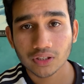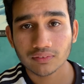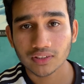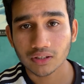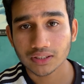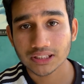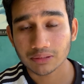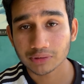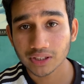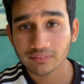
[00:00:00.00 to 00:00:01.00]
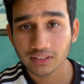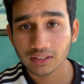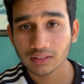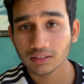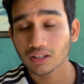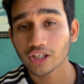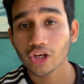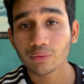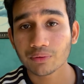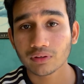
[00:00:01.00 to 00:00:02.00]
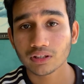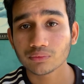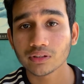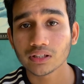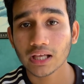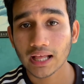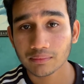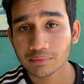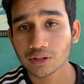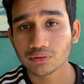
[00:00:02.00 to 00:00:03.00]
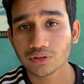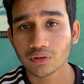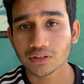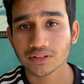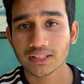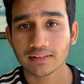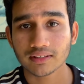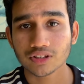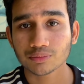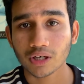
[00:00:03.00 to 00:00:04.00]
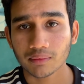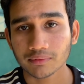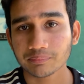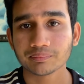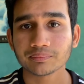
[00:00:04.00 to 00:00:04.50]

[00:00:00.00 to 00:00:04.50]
give an idea briefly. I hope it will help you to understand this problem.